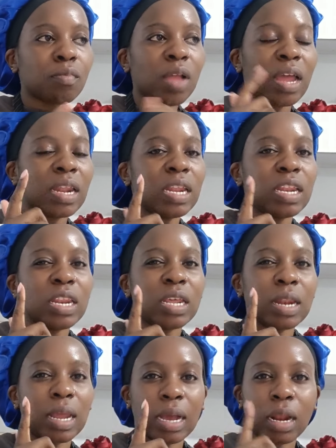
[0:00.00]
I didn't need
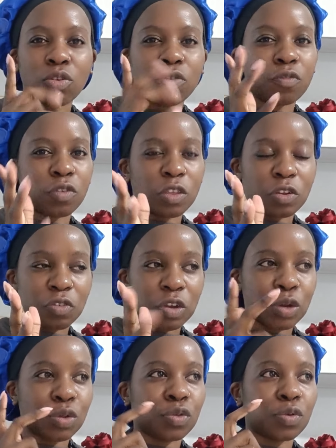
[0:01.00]
like a lot of
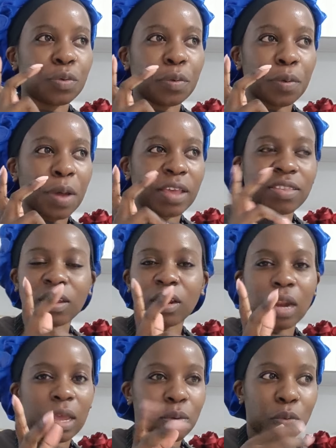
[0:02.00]
concentration, so I started
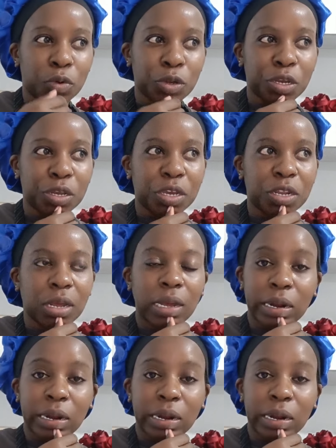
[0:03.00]
like watching it.